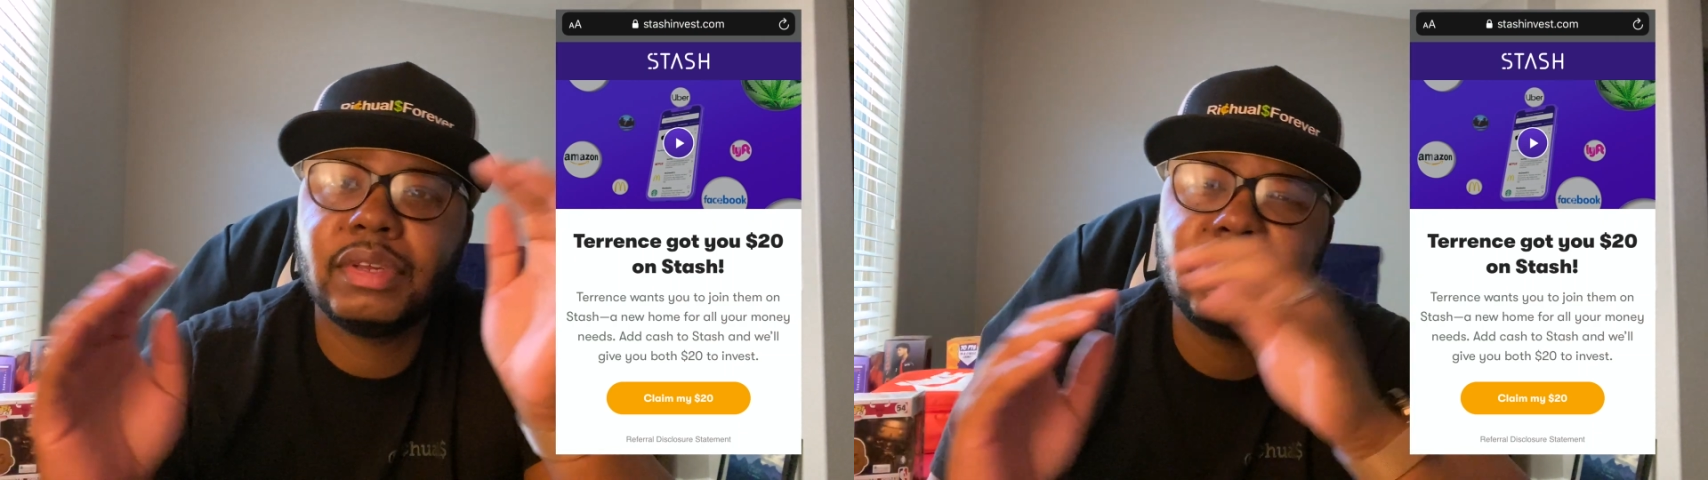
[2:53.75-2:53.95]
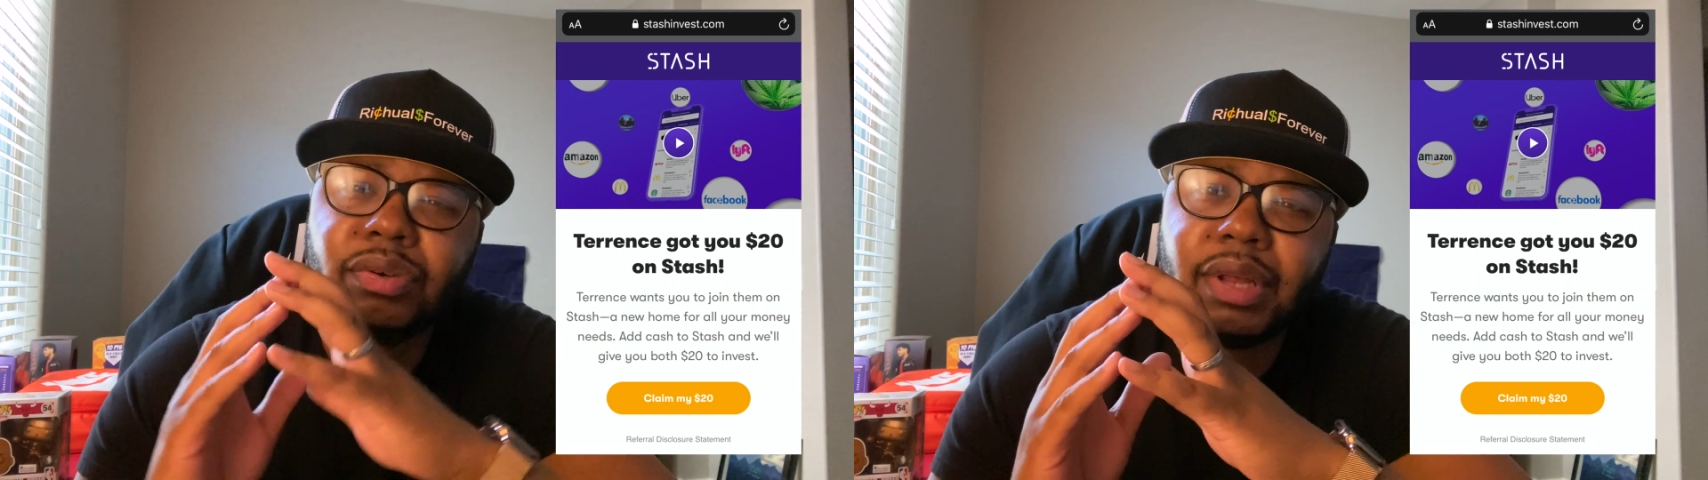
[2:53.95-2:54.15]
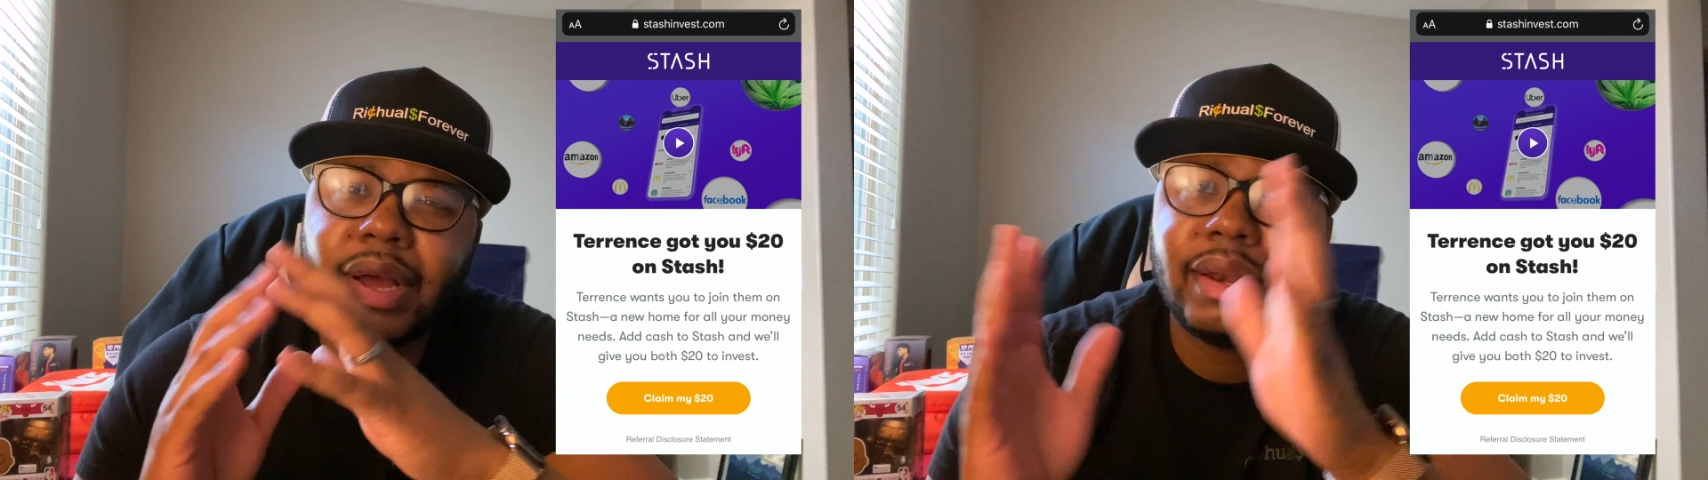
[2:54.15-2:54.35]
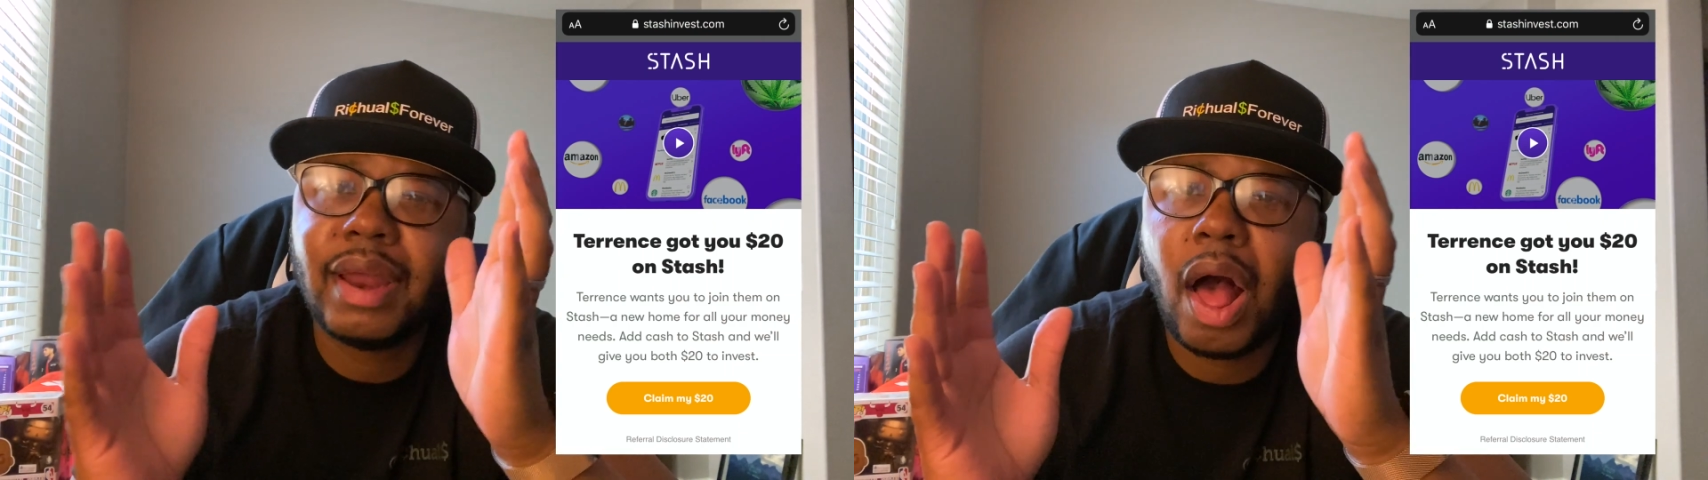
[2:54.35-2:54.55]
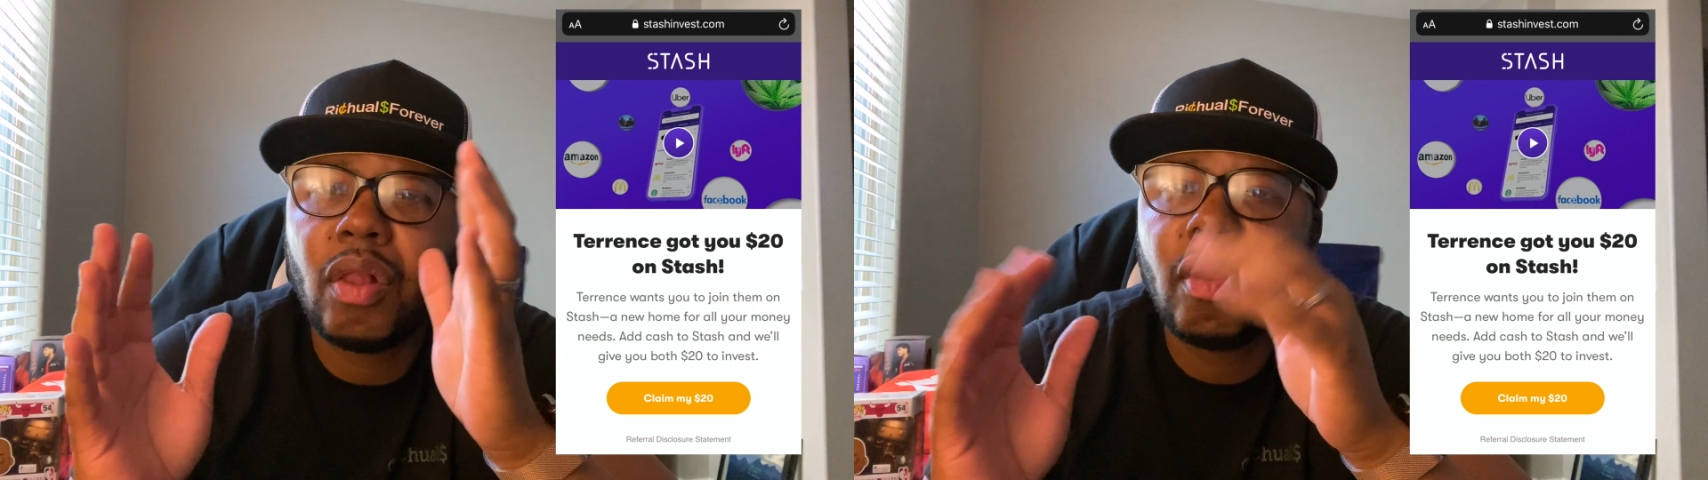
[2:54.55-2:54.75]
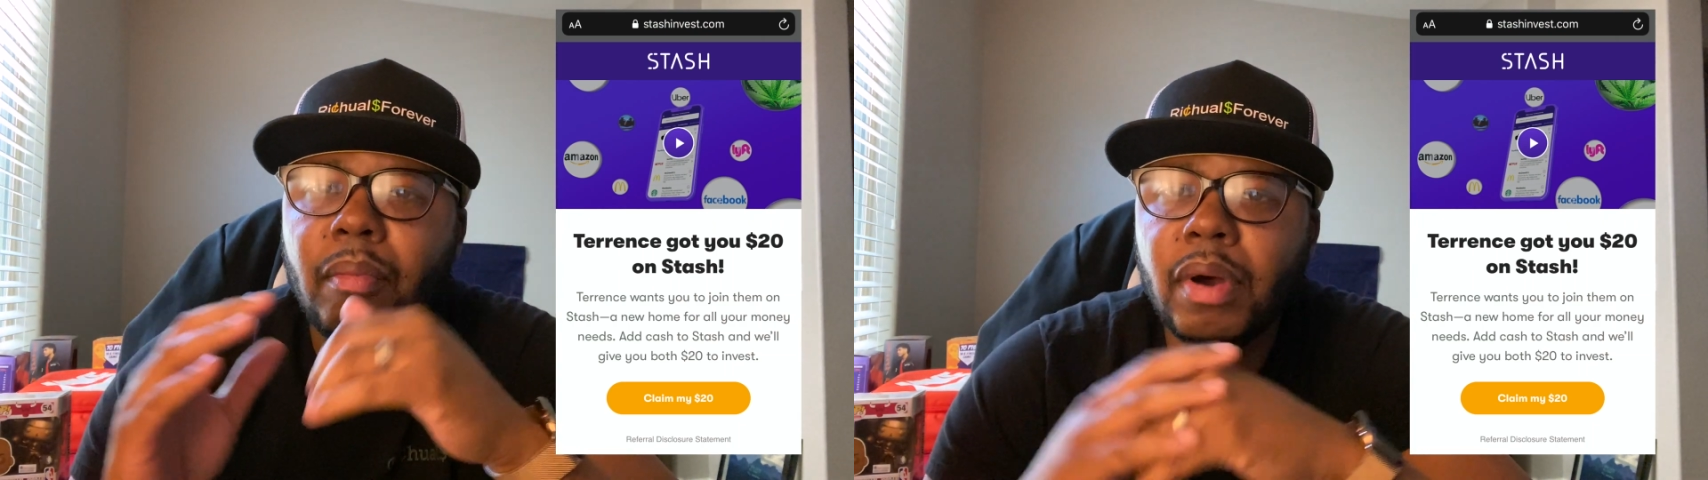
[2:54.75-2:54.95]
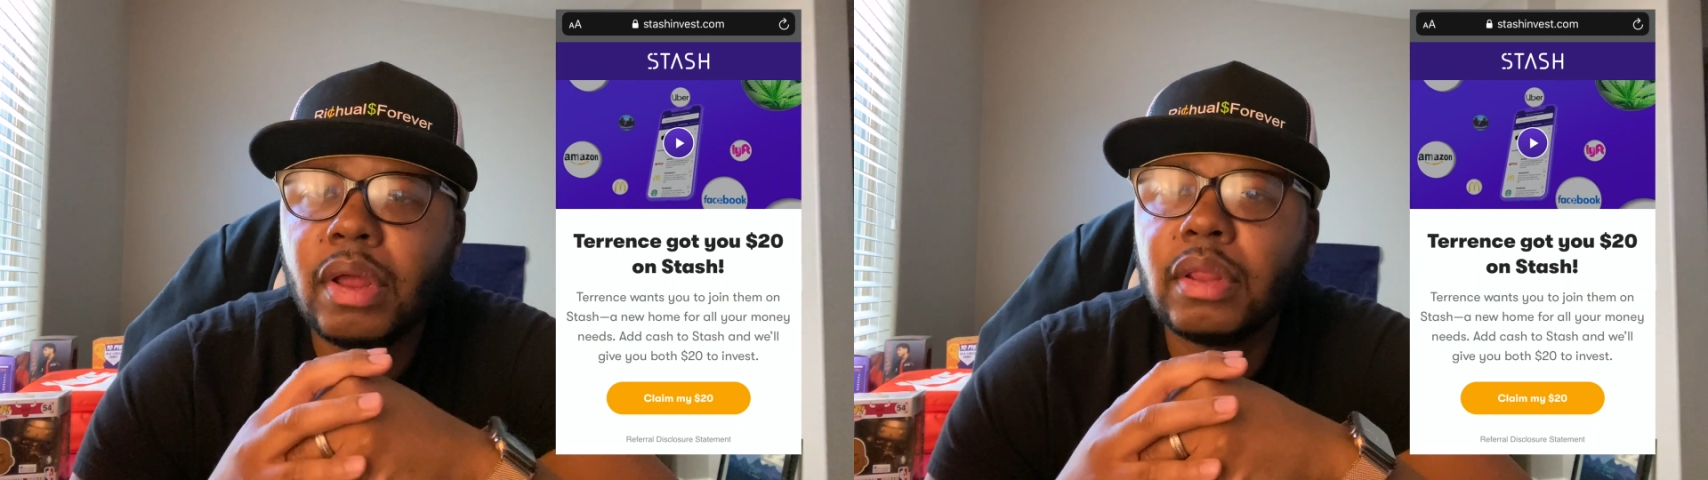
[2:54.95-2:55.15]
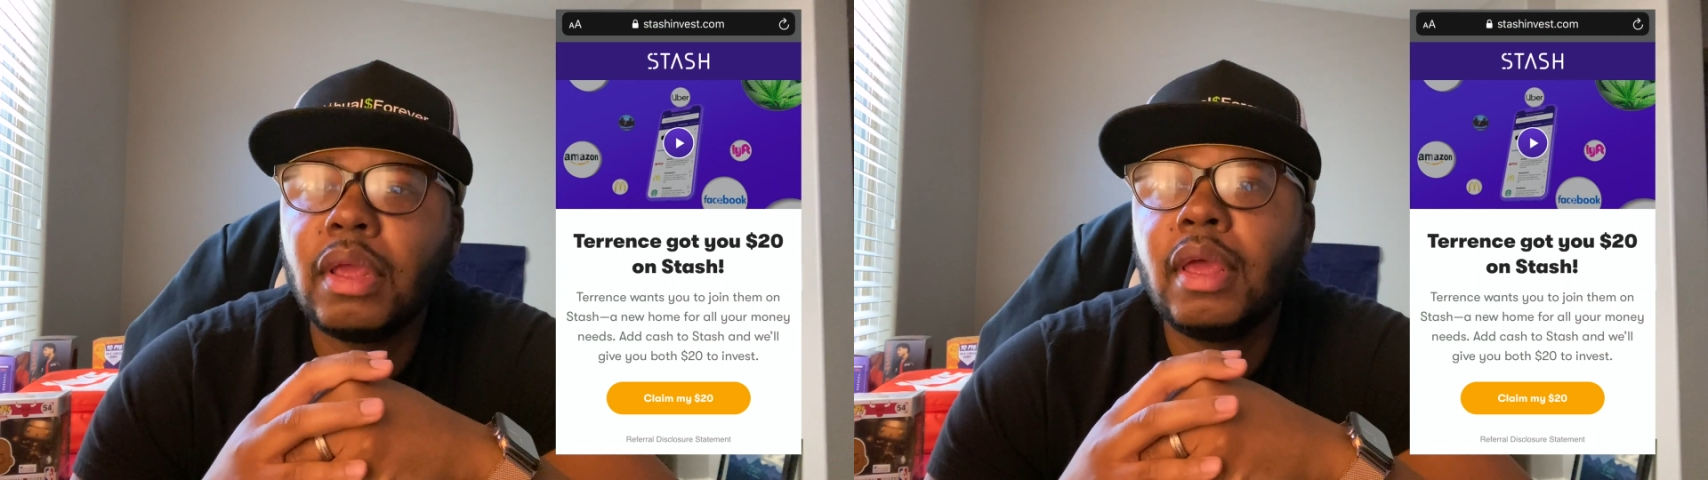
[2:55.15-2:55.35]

It charges like $1 a month.